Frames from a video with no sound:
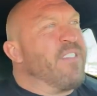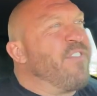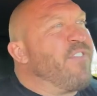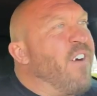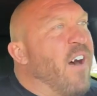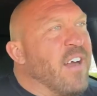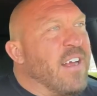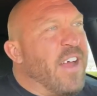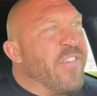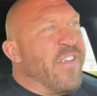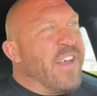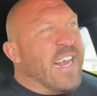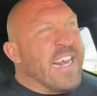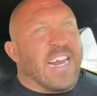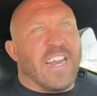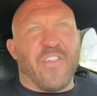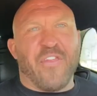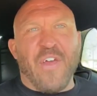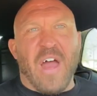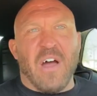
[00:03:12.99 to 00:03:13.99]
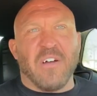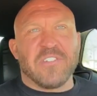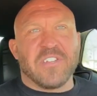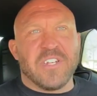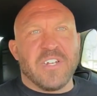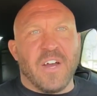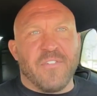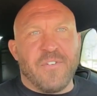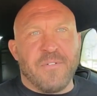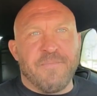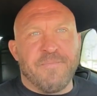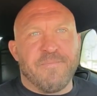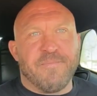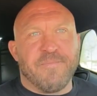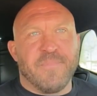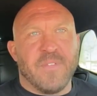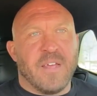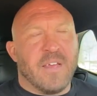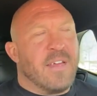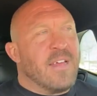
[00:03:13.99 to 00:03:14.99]
fuck, I think I got 1,000 of them,
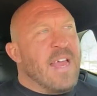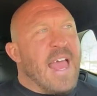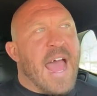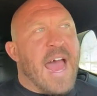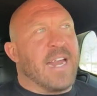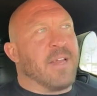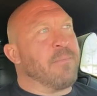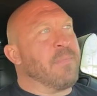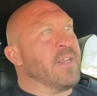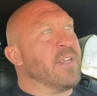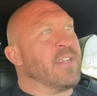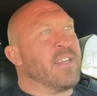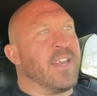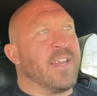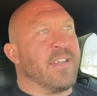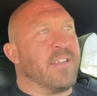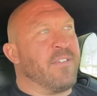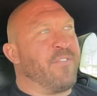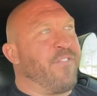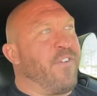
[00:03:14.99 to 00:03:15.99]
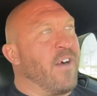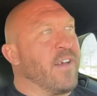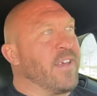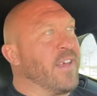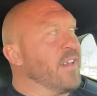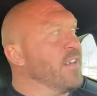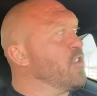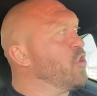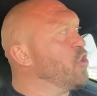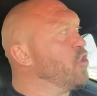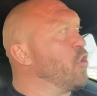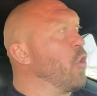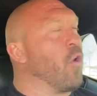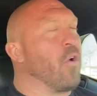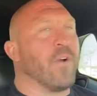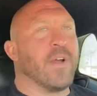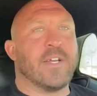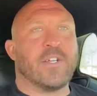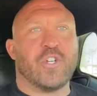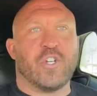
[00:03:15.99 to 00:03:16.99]
had them in fucking
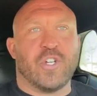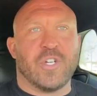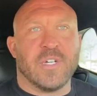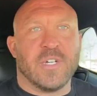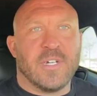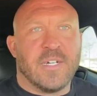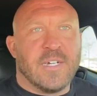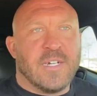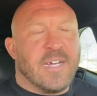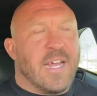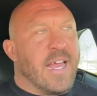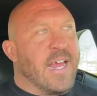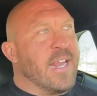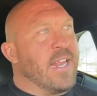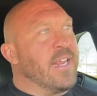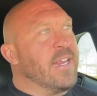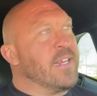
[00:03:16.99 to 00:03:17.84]
storage, and